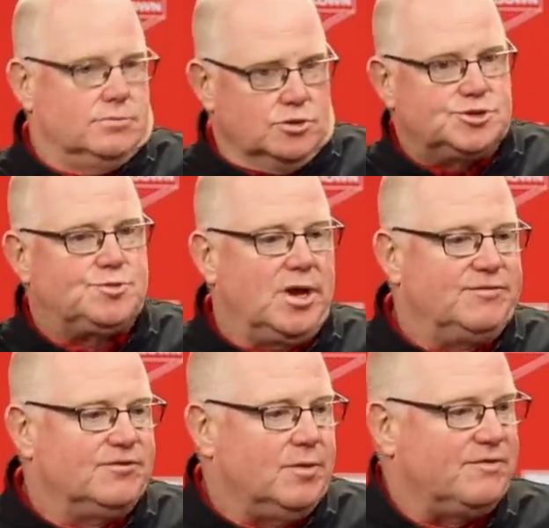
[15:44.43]
who's
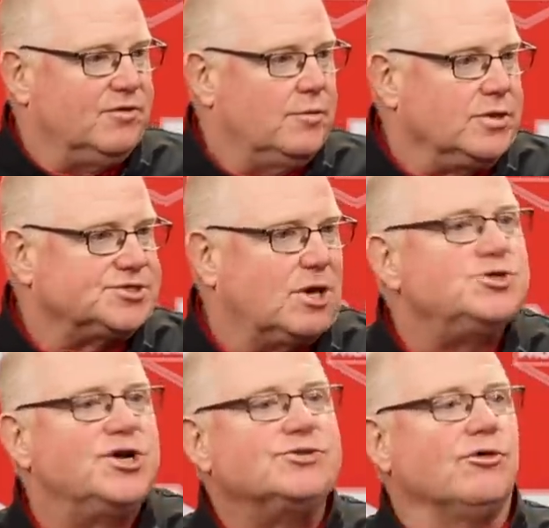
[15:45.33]
playing for the Buffalo Bills. Now,
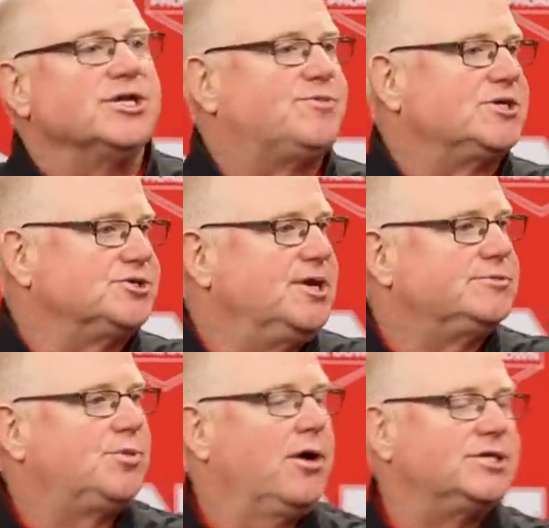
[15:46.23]
he's really a special teams player.